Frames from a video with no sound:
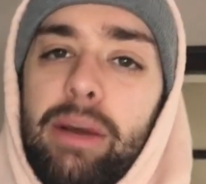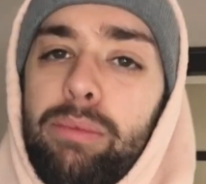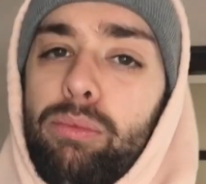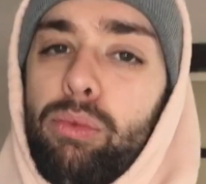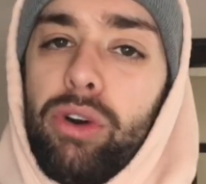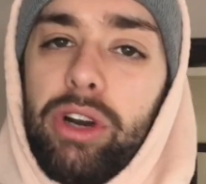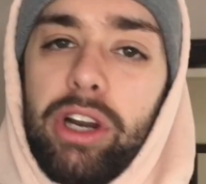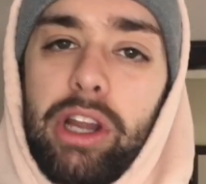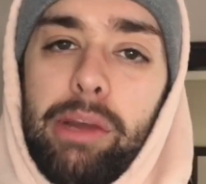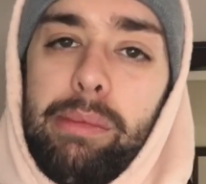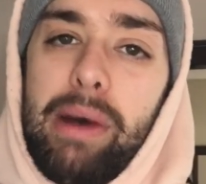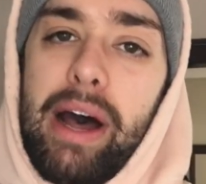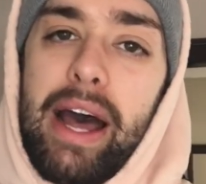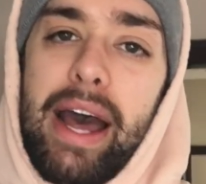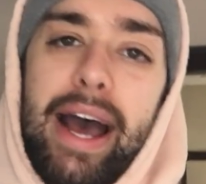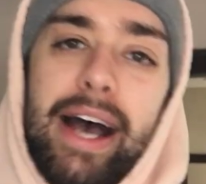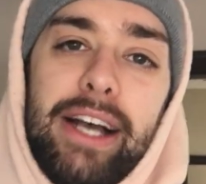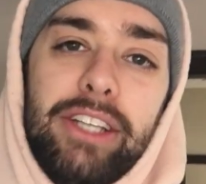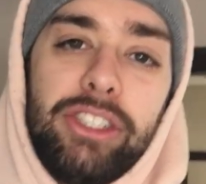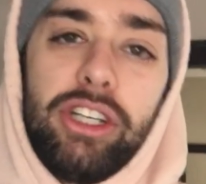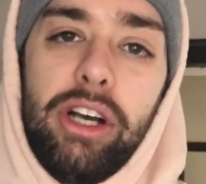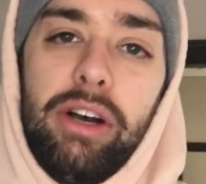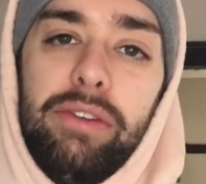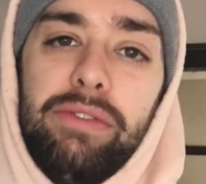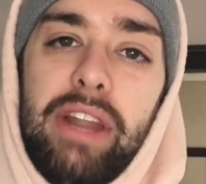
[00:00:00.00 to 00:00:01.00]
I'm working my
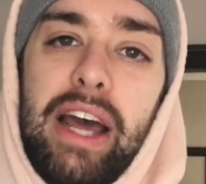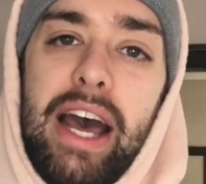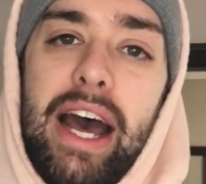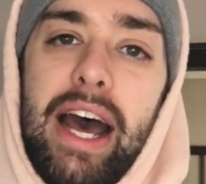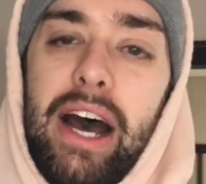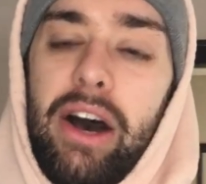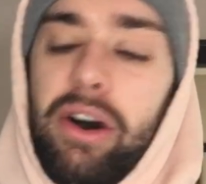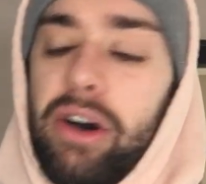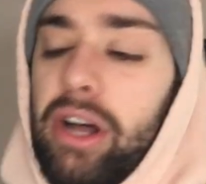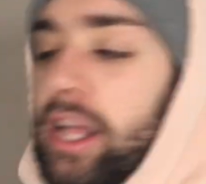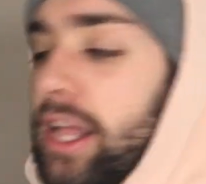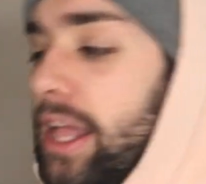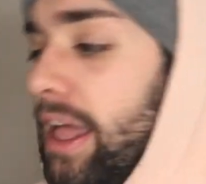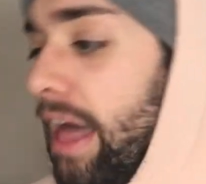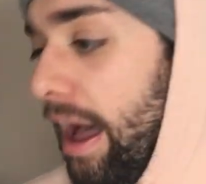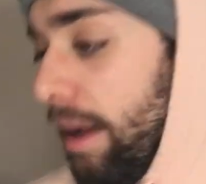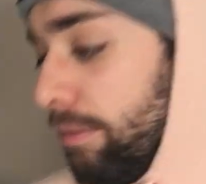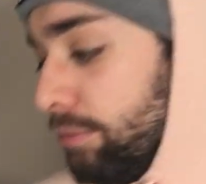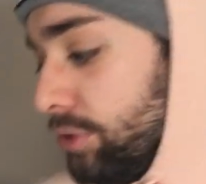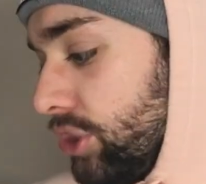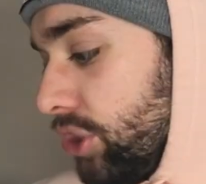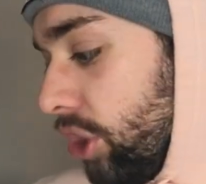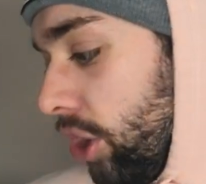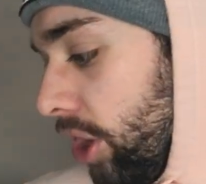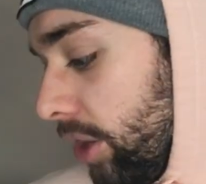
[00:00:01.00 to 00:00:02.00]
ass off now.
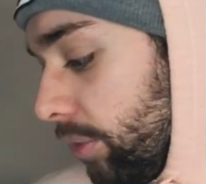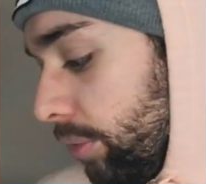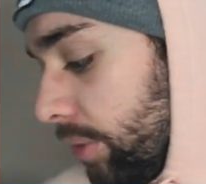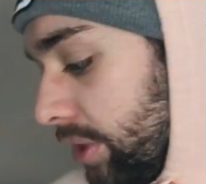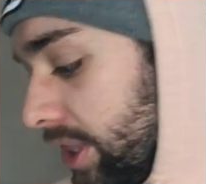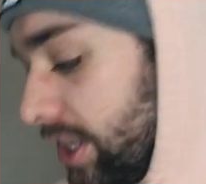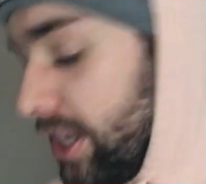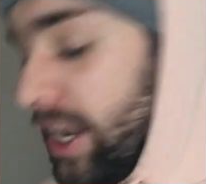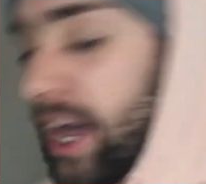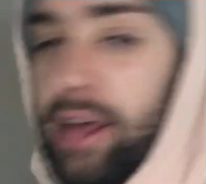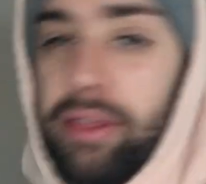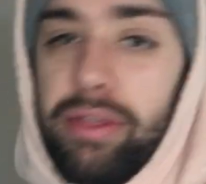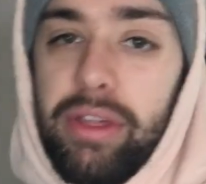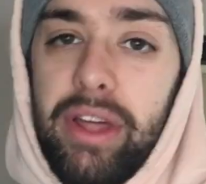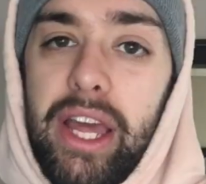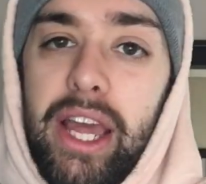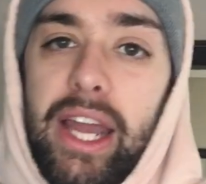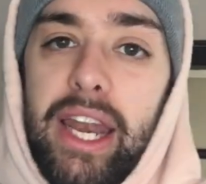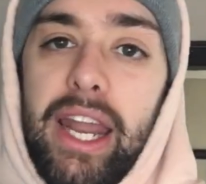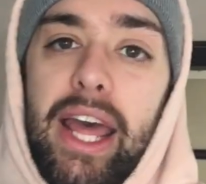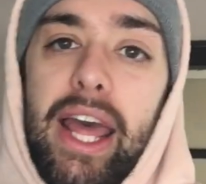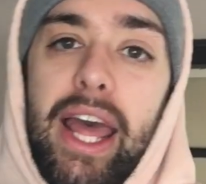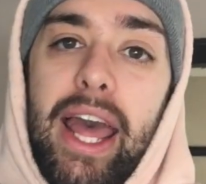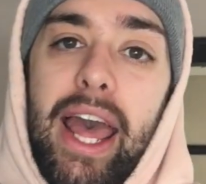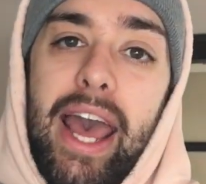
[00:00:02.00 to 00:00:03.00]
I'm starting with
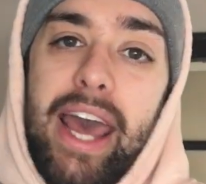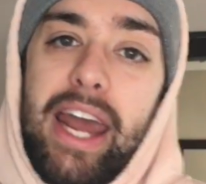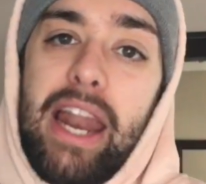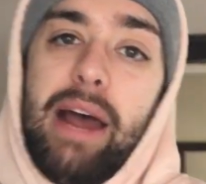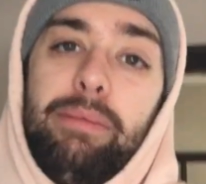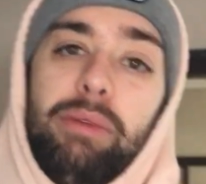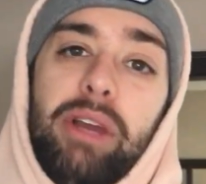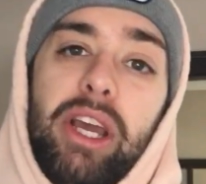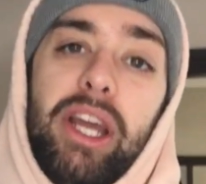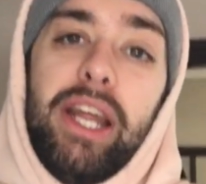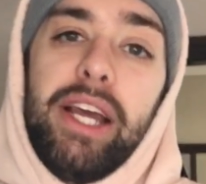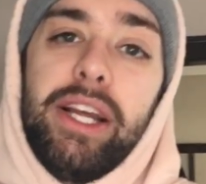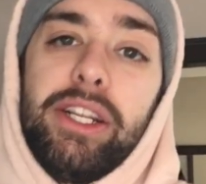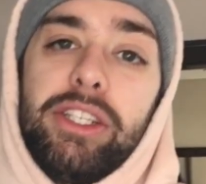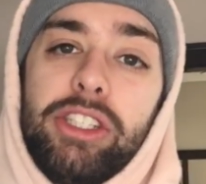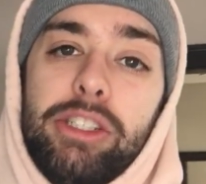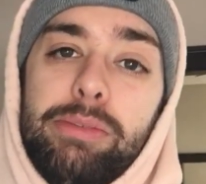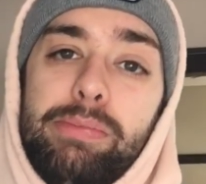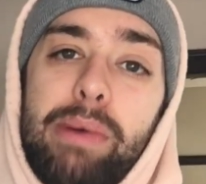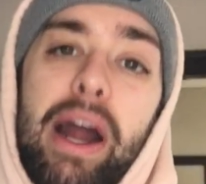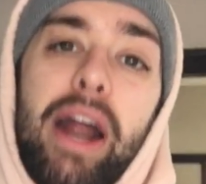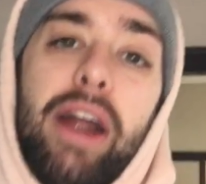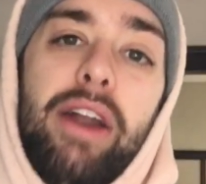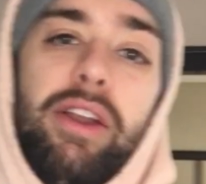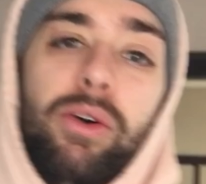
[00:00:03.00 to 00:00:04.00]
nothing and I'm gonna
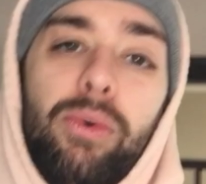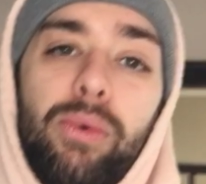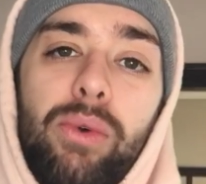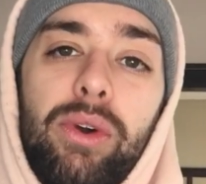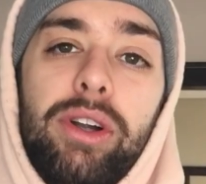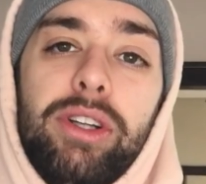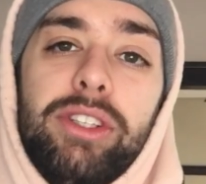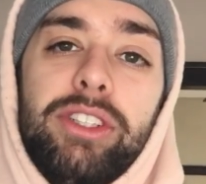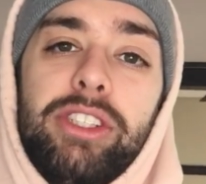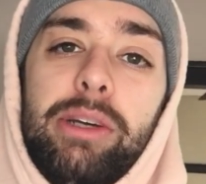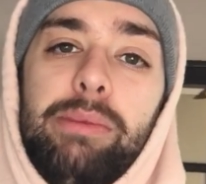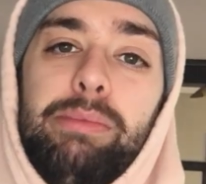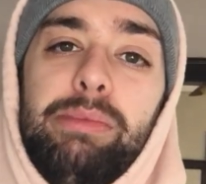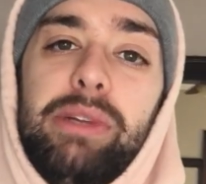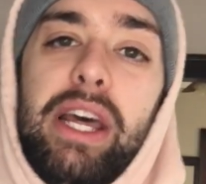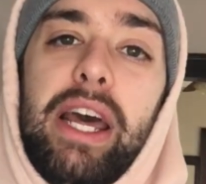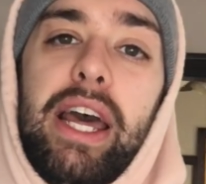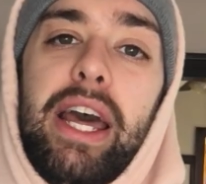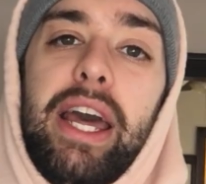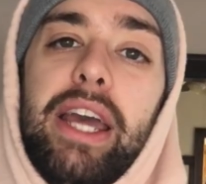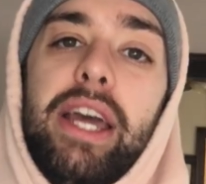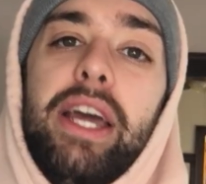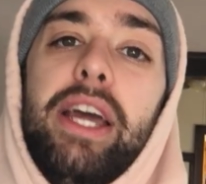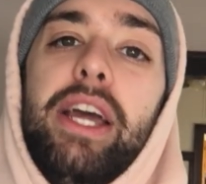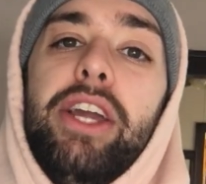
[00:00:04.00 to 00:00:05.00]
inspire the world
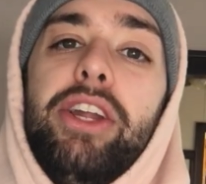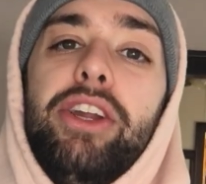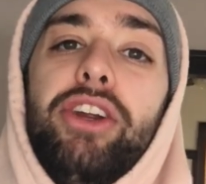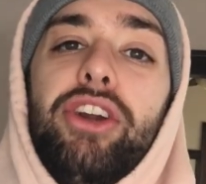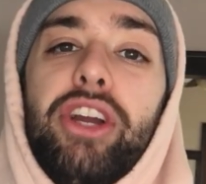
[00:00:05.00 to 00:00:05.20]
someday.